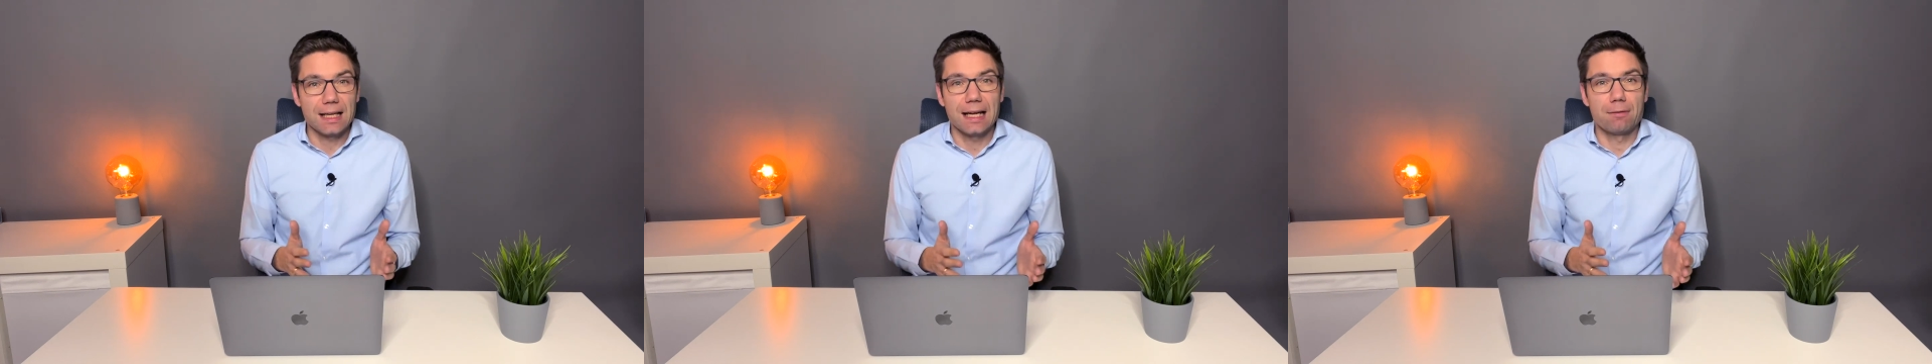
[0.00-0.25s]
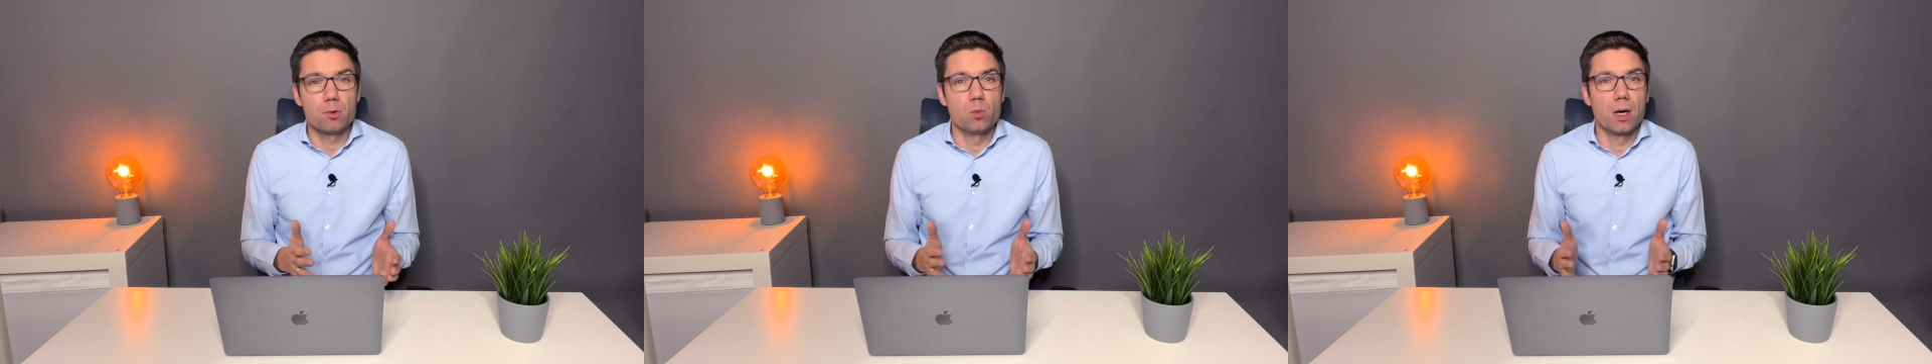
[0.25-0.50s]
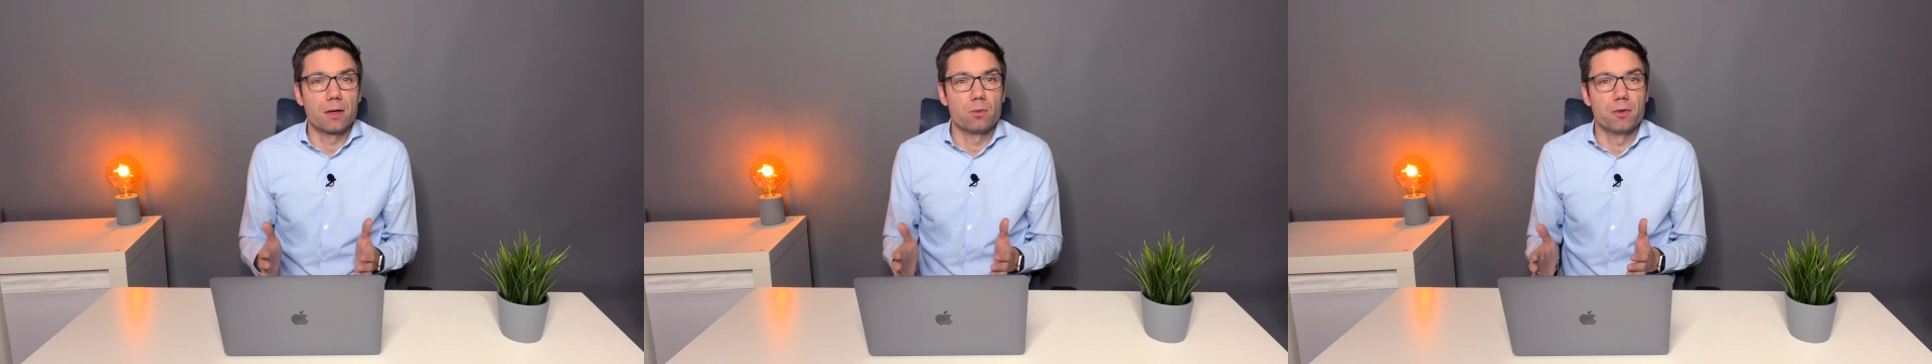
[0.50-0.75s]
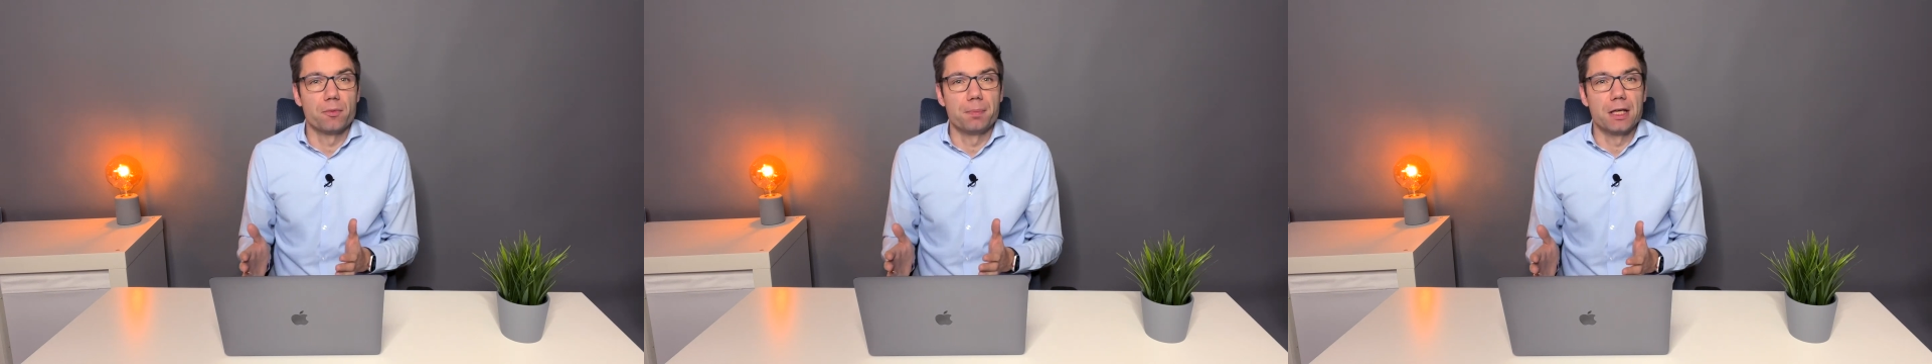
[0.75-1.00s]
everyone with
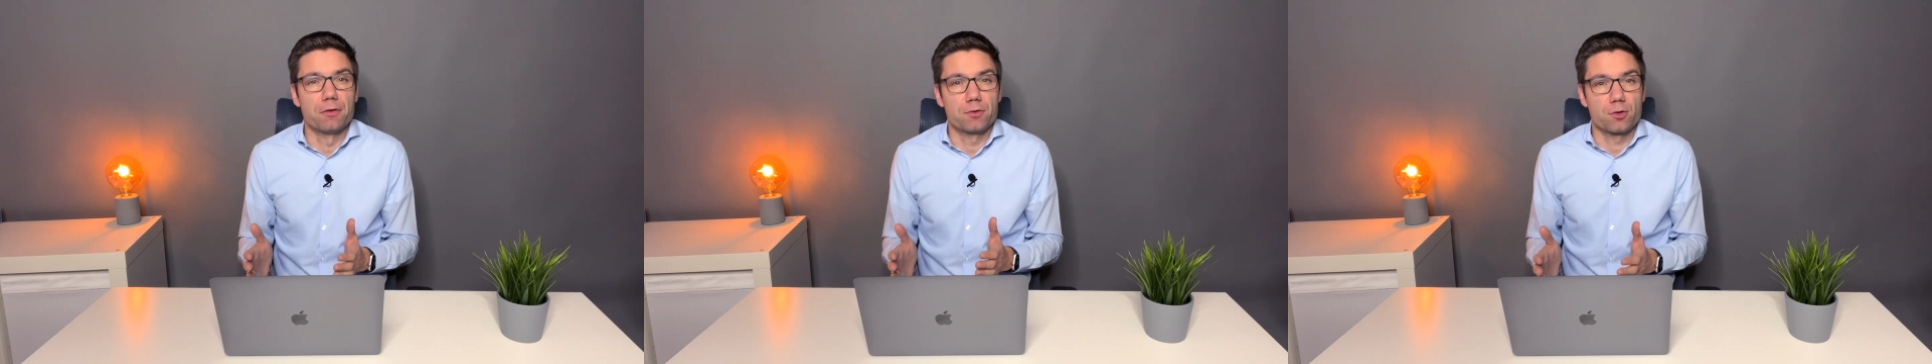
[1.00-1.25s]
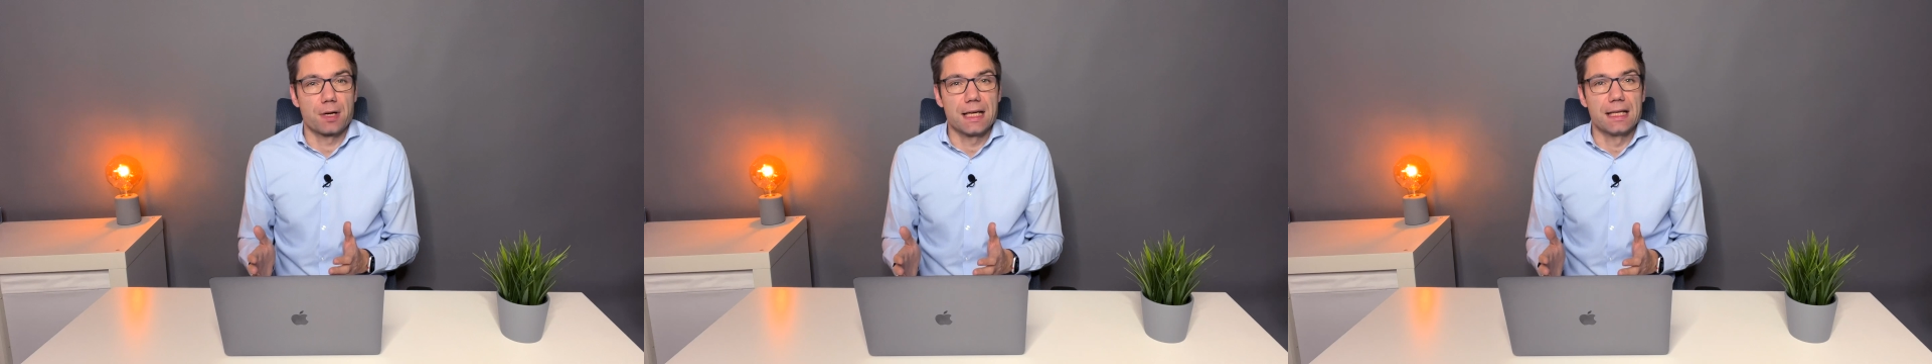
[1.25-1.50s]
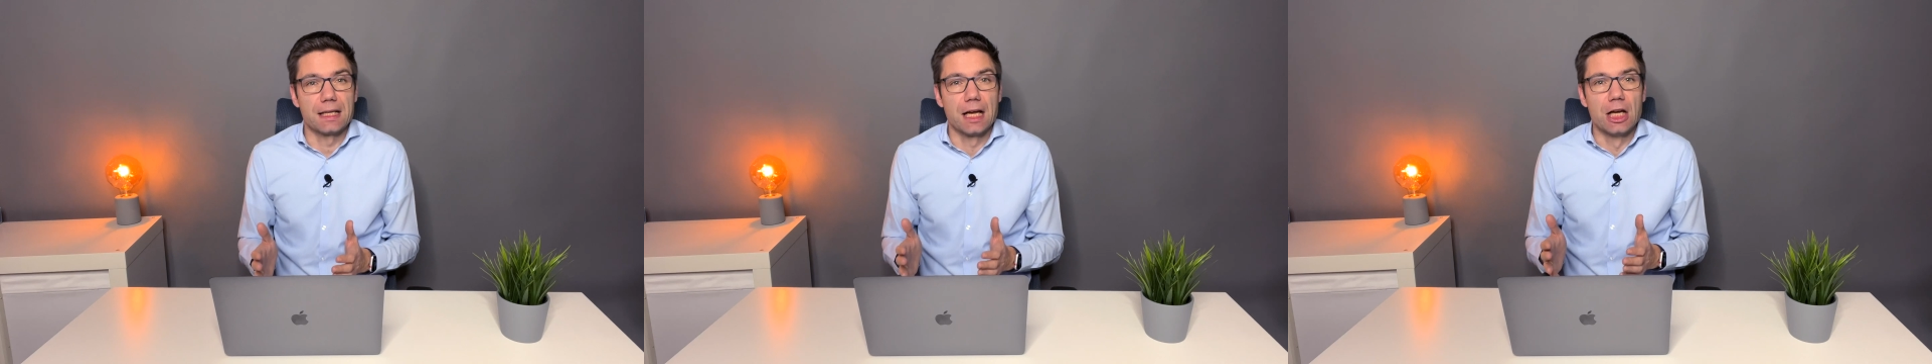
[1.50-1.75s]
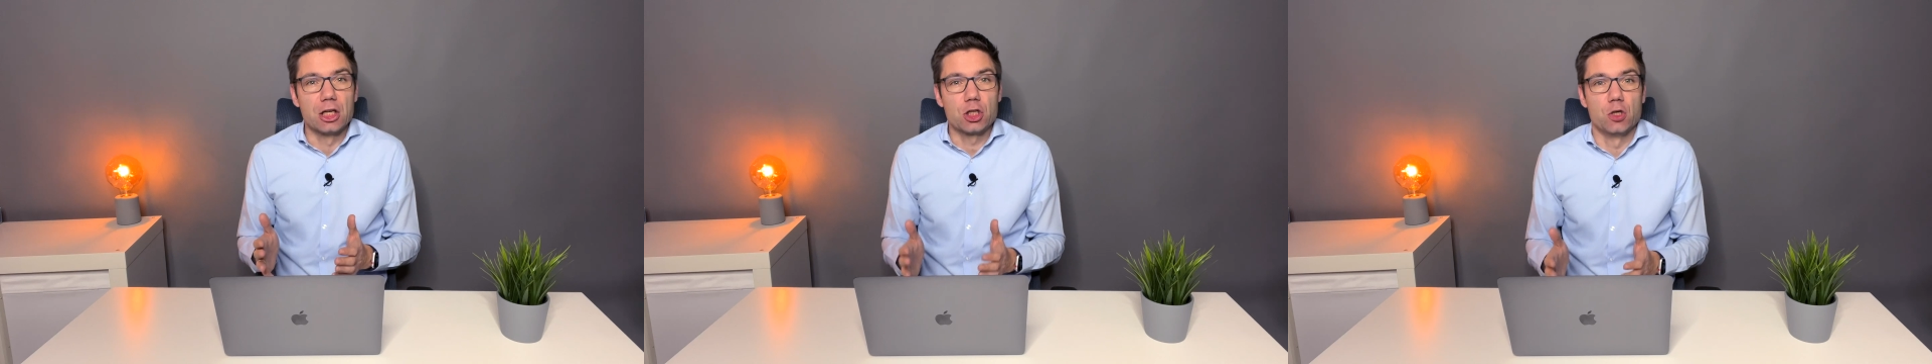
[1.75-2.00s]
a bit of training
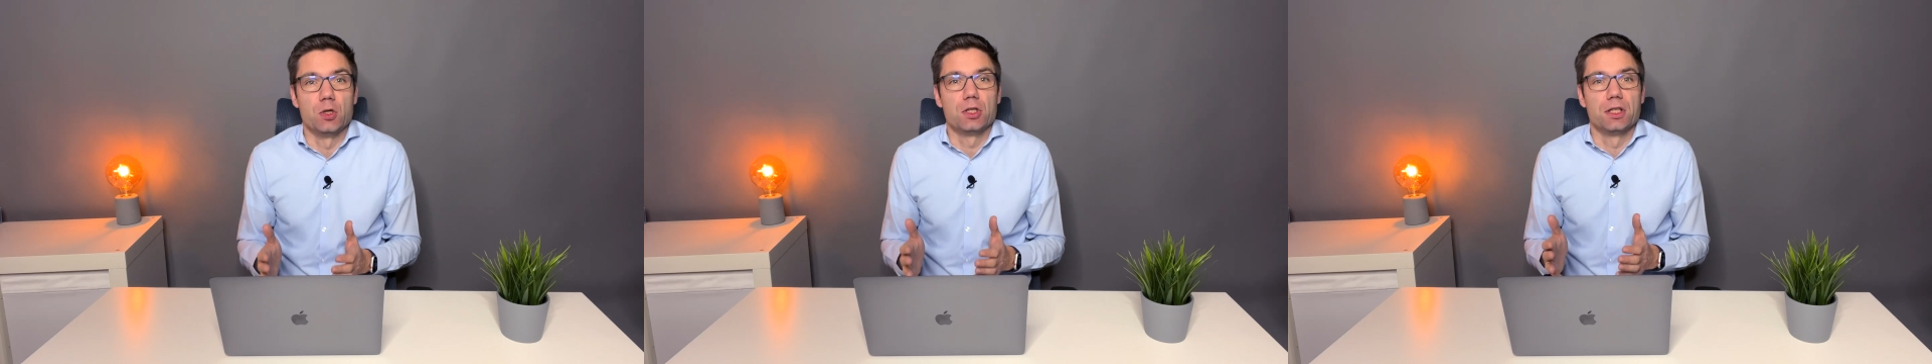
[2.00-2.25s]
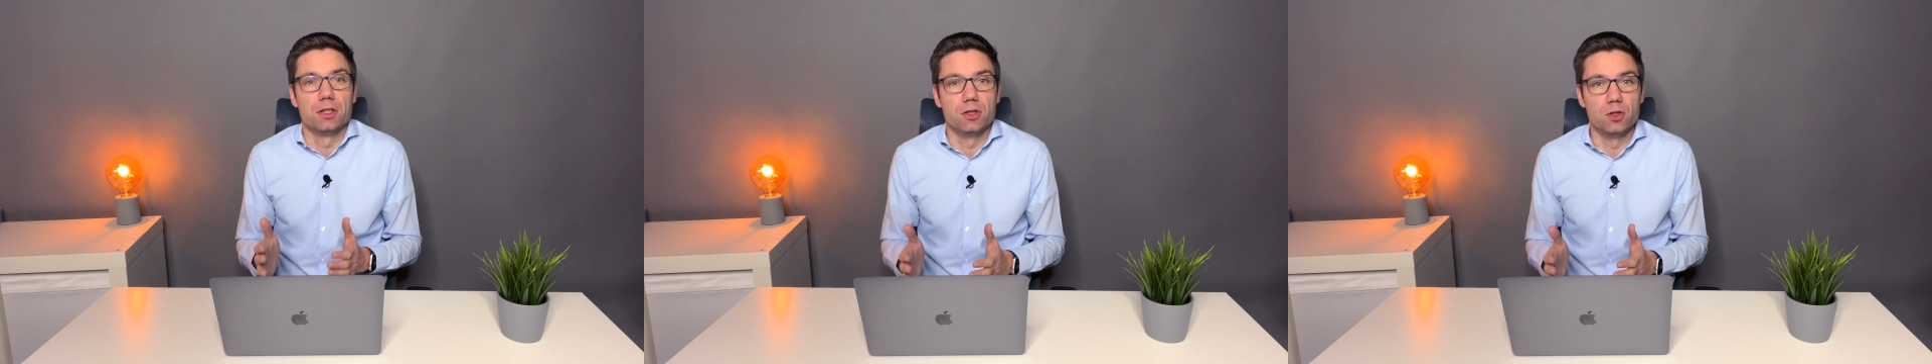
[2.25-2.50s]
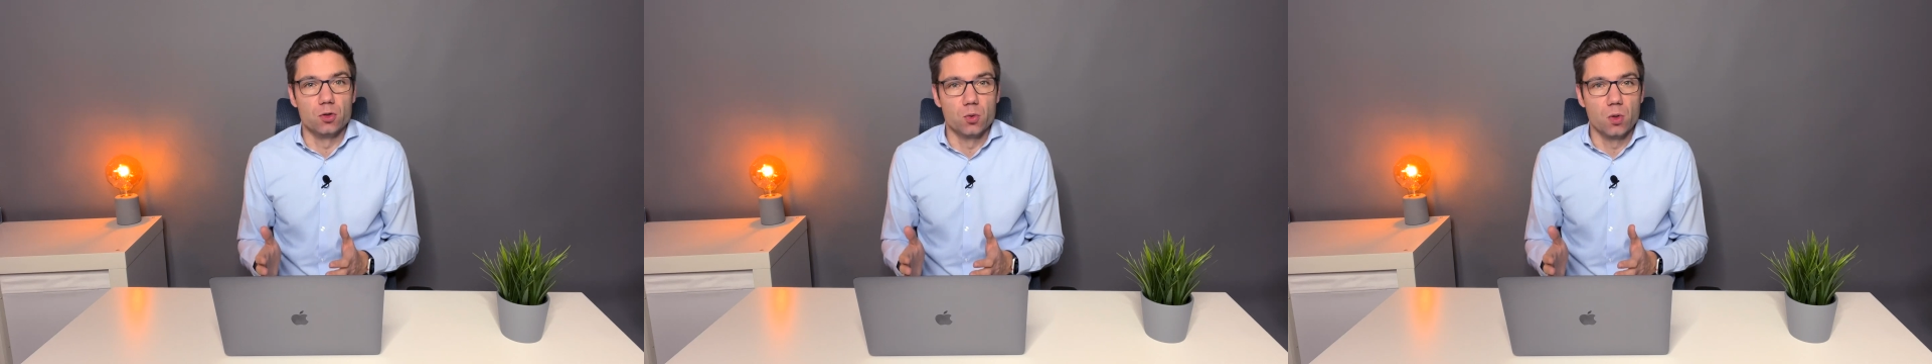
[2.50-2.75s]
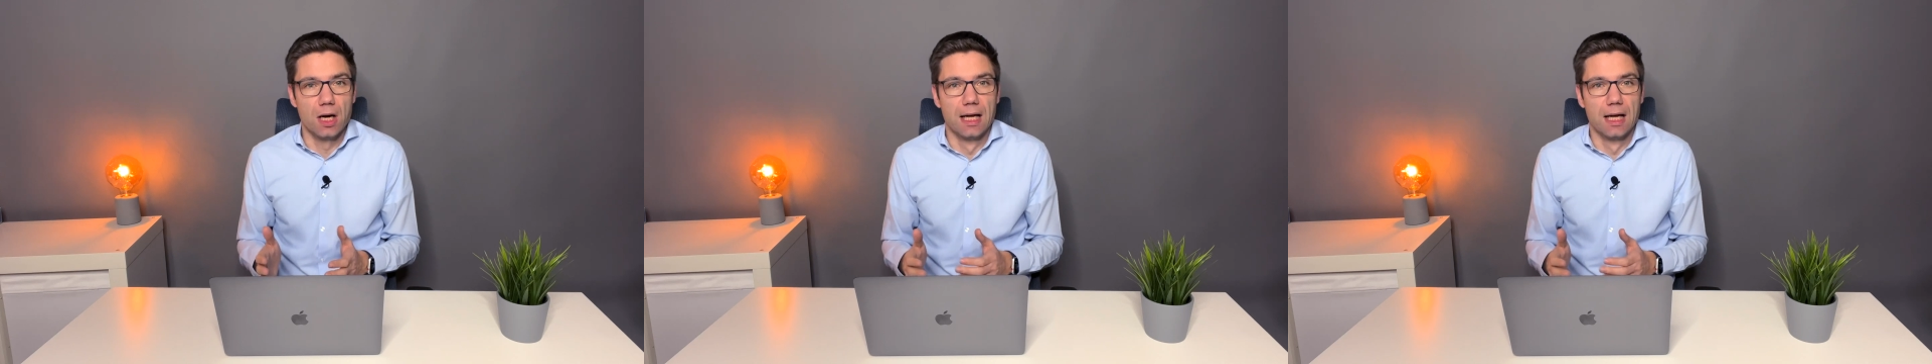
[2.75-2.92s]
could do,